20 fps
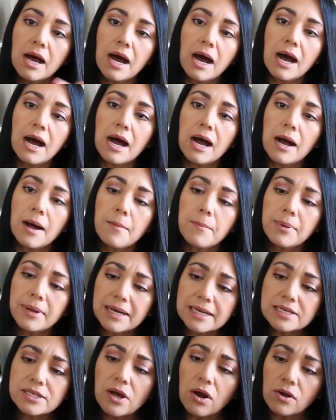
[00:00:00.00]
Uh, but
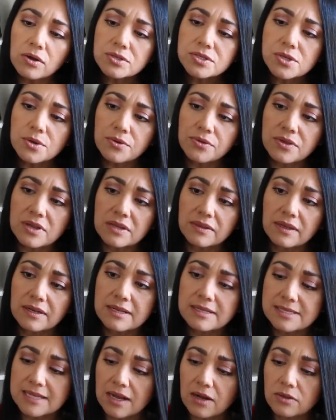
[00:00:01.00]
I also think that
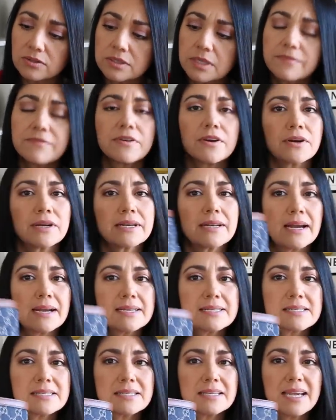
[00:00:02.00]
it's held up very
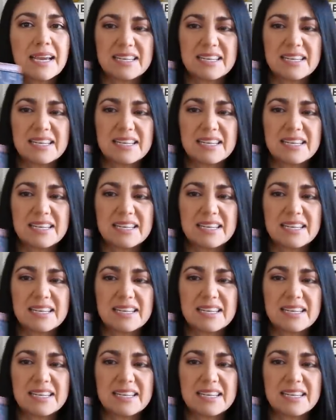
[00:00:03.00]
nicely.